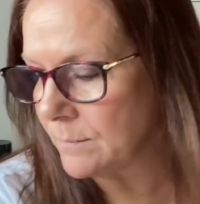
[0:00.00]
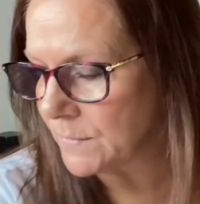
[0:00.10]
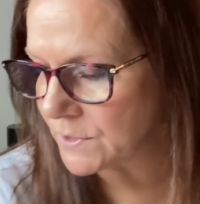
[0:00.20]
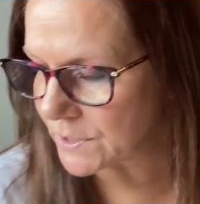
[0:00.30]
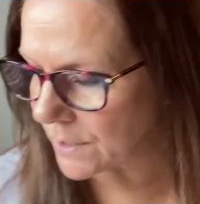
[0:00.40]

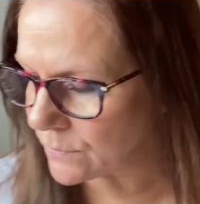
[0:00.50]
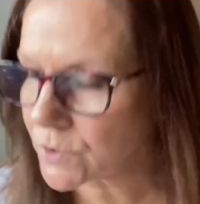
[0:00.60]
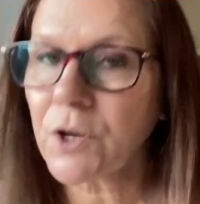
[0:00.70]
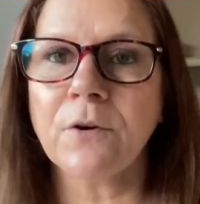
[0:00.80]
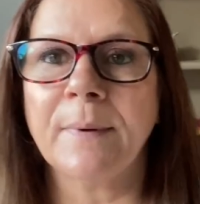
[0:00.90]
So
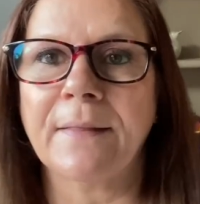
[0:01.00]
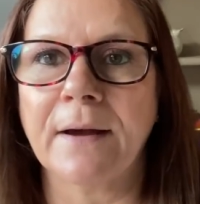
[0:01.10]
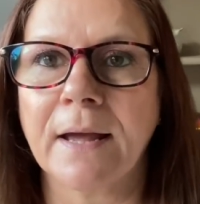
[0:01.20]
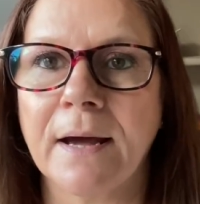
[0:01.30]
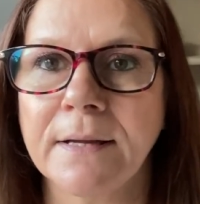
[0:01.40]
sorry about
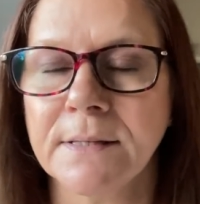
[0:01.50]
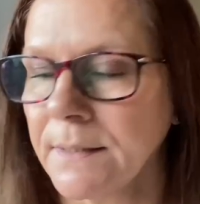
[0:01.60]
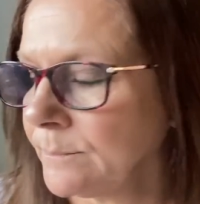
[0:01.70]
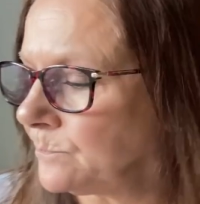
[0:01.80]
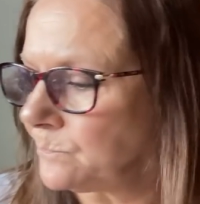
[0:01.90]
that, guys.
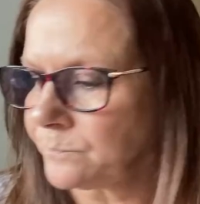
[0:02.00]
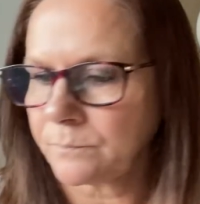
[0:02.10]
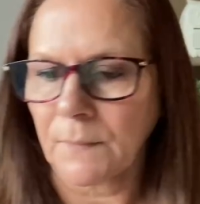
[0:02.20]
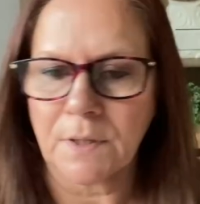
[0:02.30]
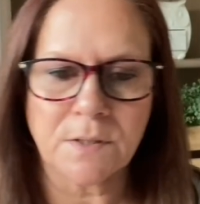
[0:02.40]

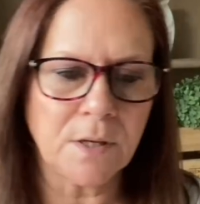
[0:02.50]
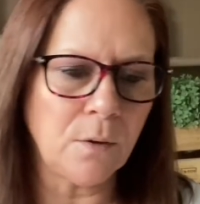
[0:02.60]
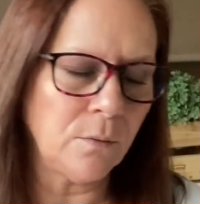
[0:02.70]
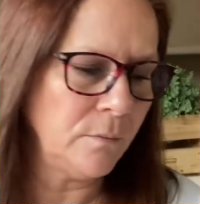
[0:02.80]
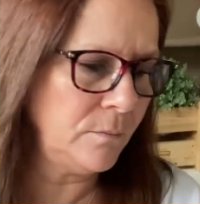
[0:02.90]

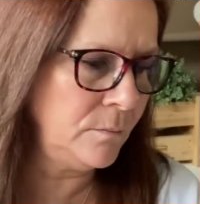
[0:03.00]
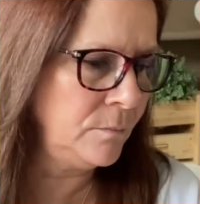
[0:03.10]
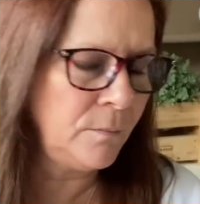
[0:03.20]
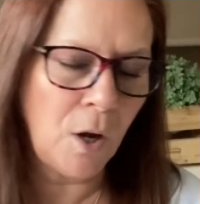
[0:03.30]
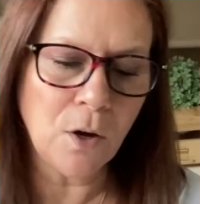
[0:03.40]
So
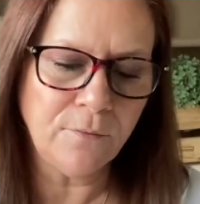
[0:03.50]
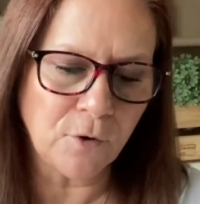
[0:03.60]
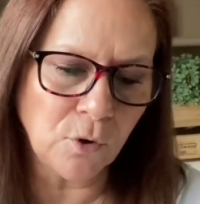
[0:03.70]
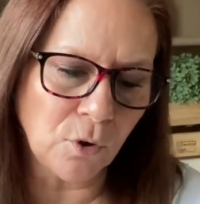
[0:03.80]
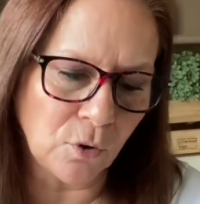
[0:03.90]

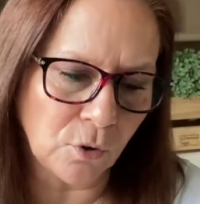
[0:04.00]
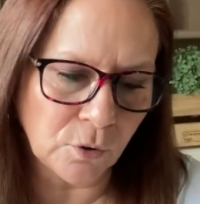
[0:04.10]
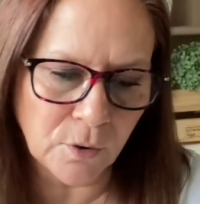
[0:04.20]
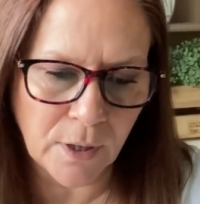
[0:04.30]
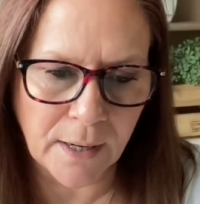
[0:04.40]
overall,
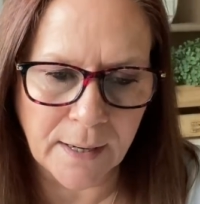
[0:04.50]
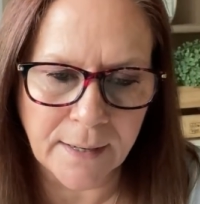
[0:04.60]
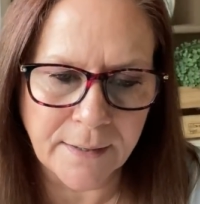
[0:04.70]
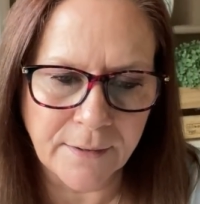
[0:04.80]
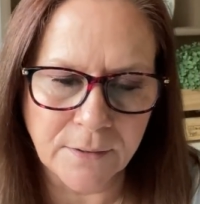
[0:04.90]

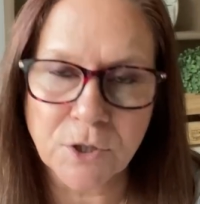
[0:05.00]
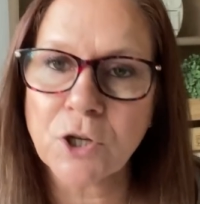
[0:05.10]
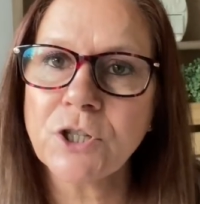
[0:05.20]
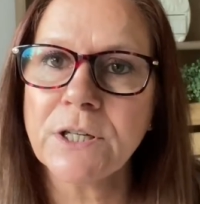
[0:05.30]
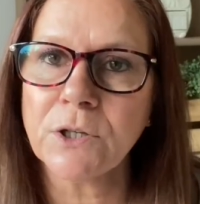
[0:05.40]
I
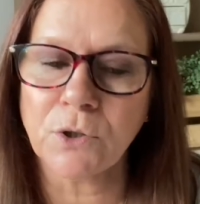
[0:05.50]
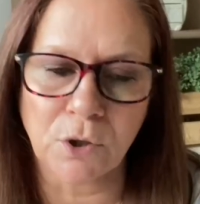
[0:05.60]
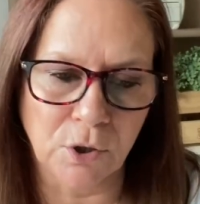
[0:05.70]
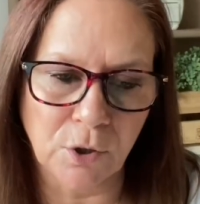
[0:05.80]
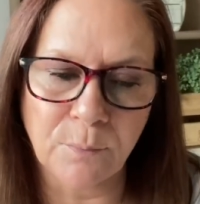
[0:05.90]
totted it
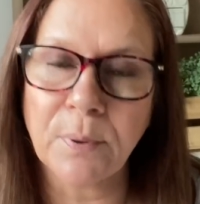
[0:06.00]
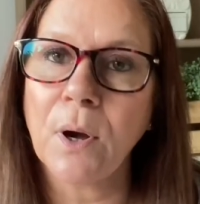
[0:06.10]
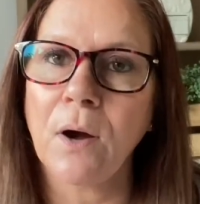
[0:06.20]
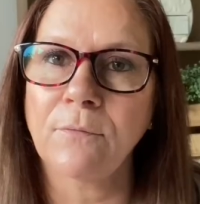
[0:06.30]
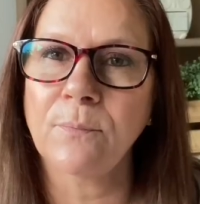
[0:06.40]
all up
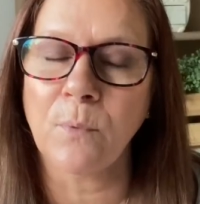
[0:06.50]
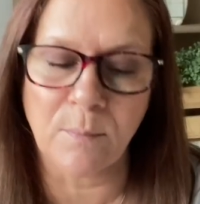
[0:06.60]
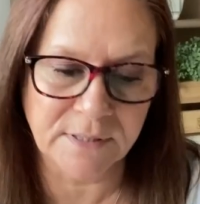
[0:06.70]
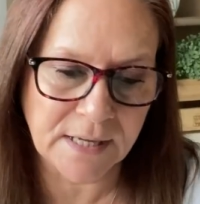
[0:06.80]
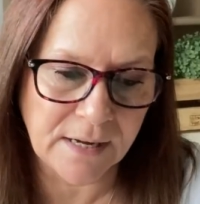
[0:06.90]
of
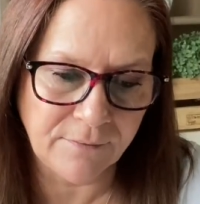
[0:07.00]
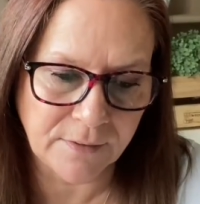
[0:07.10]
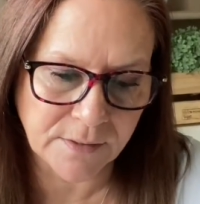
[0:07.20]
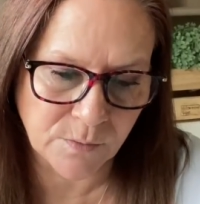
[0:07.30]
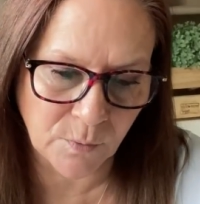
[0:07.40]
what my
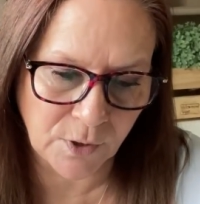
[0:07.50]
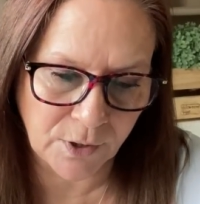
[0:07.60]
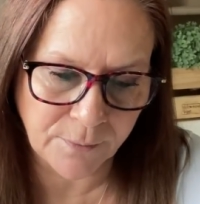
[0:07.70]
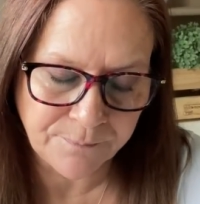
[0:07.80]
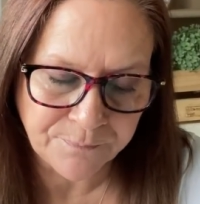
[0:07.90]
savings
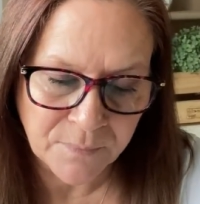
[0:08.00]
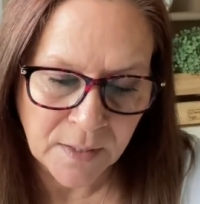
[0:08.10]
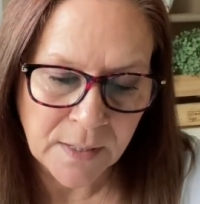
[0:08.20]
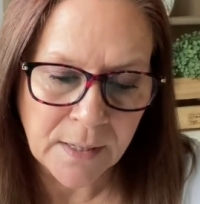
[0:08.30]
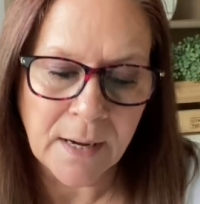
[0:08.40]
were,
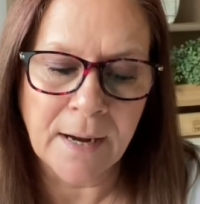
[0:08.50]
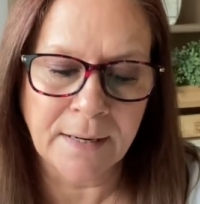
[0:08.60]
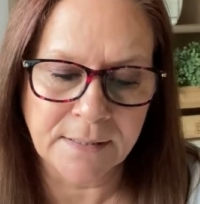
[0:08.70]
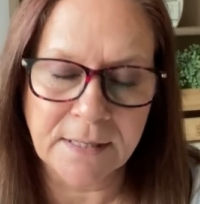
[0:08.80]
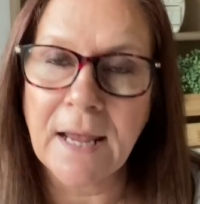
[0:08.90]
and
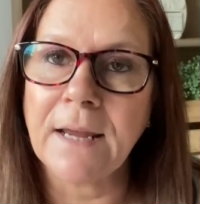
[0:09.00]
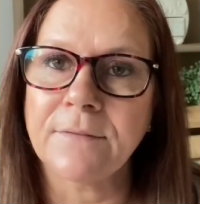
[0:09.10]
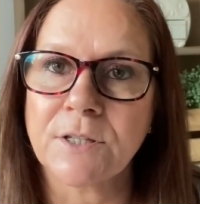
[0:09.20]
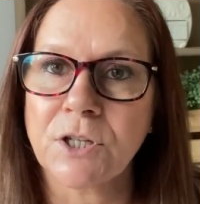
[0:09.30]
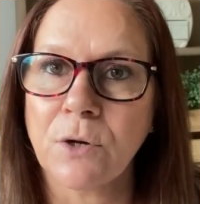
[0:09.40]
I
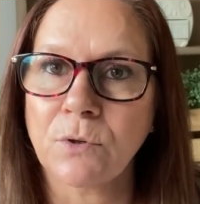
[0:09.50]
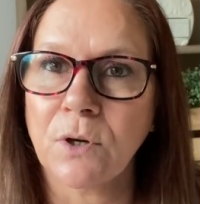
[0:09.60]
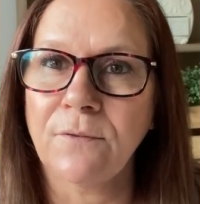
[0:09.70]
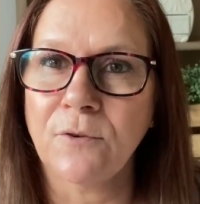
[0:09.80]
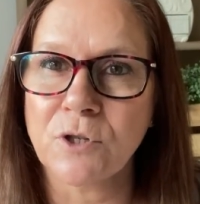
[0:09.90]
saved a total
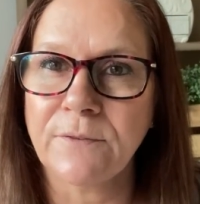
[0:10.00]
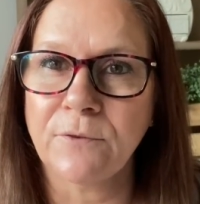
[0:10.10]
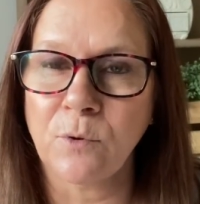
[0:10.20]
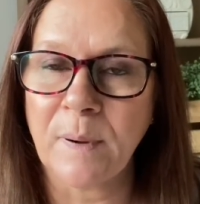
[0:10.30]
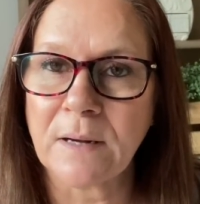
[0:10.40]
of
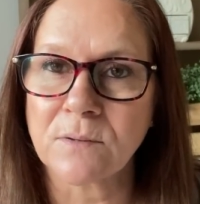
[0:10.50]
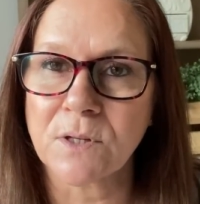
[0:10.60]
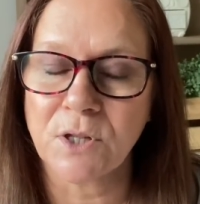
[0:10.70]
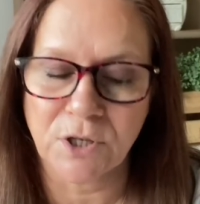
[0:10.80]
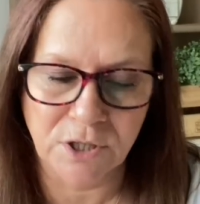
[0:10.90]

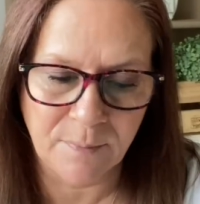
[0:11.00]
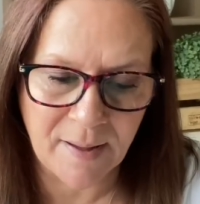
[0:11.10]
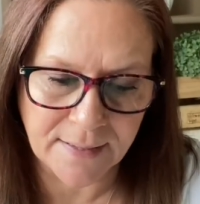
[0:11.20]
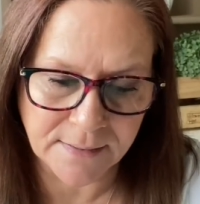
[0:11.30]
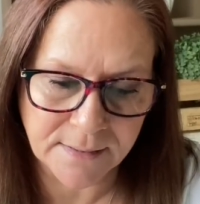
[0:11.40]

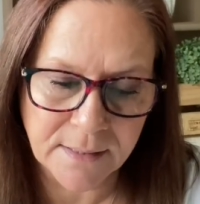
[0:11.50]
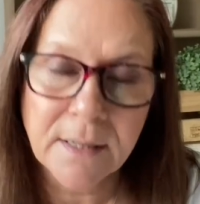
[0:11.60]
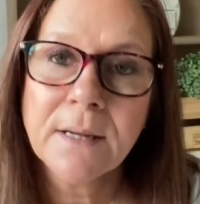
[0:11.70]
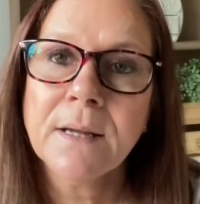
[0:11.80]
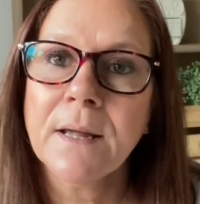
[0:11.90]
£44.30.
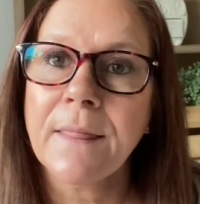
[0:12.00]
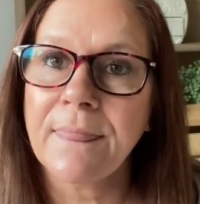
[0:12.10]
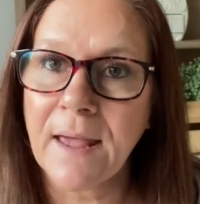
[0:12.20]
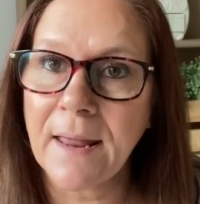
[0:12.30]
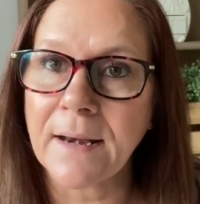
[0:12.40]

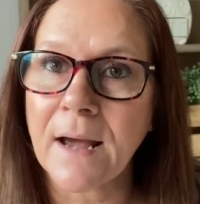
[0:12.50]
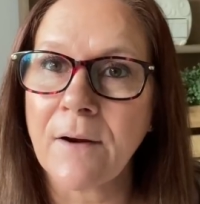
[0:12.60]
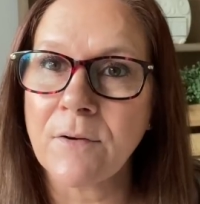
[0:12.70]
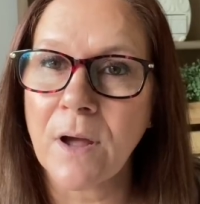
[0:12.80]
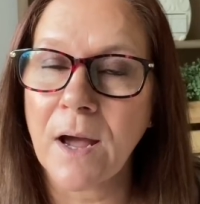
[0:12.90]
Then
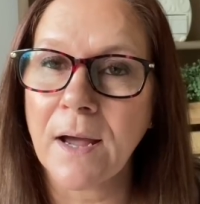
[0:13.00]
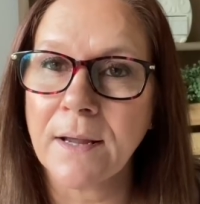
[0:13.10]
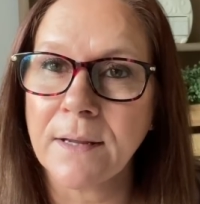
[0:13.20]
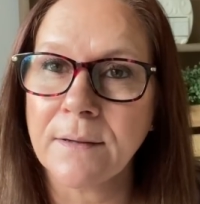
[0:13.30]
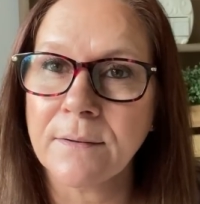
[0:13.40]
I